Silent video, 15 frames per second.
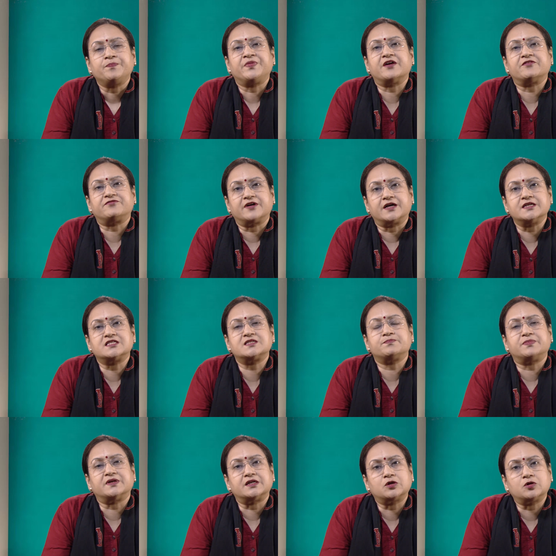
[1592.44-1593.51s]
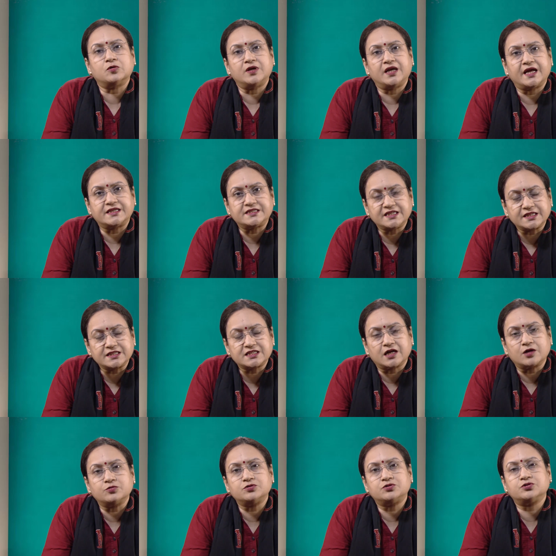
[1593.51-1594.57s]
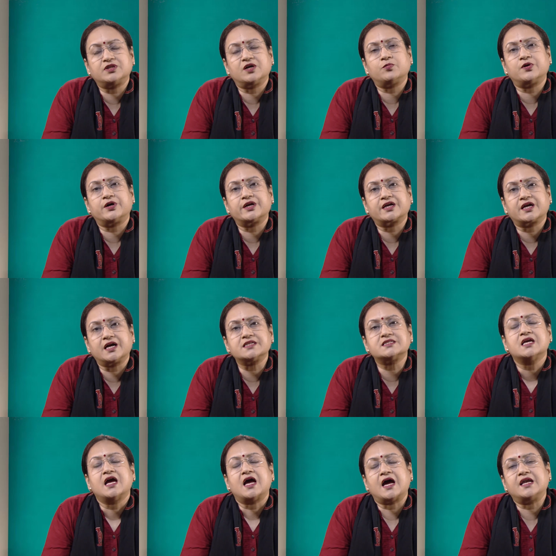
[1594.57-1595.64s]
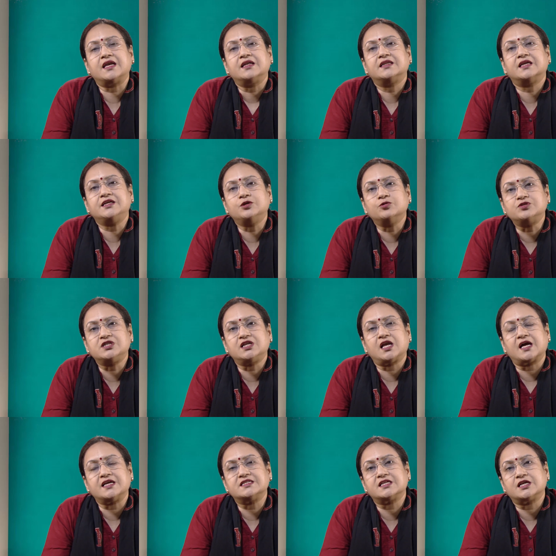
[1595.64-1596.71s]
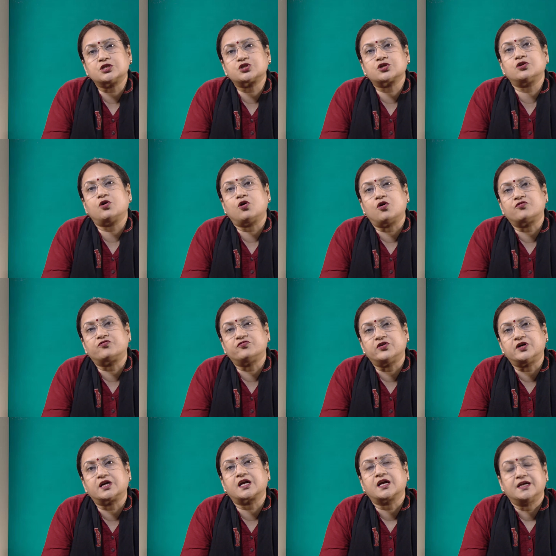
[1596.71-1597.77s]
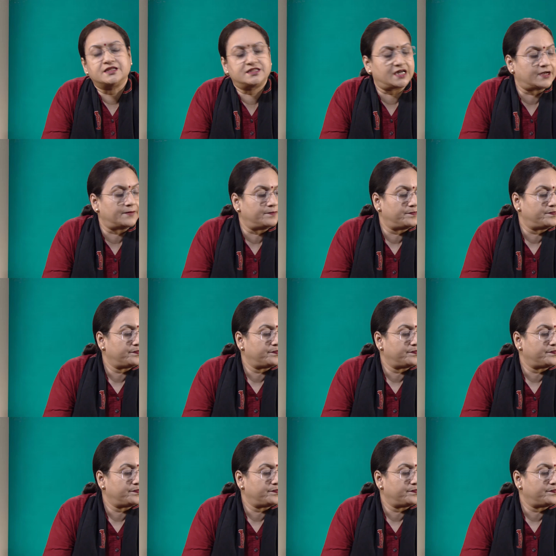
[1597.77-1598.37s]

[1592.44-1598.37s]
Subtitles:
the funds percolating down to the workers and the utilization of work done.